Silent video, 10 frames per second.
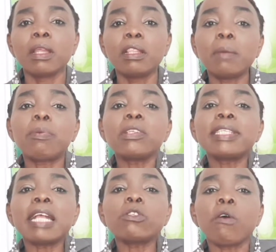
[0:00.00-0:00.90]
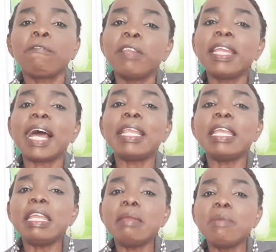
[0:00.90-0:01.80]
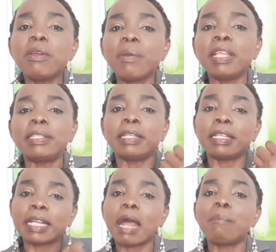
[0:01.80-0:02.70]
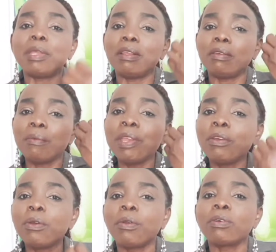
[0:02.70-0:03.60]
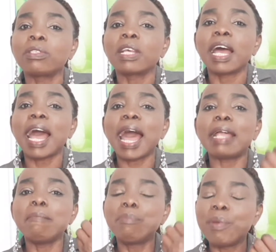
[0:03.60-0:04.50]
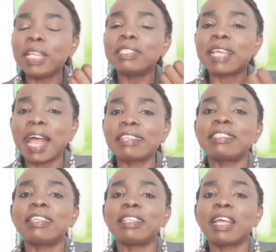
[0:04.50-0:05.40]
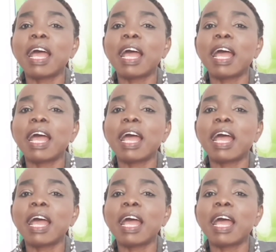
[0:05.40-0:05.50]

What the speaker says: The process of legally immigrating can be rigorous and brain taxing,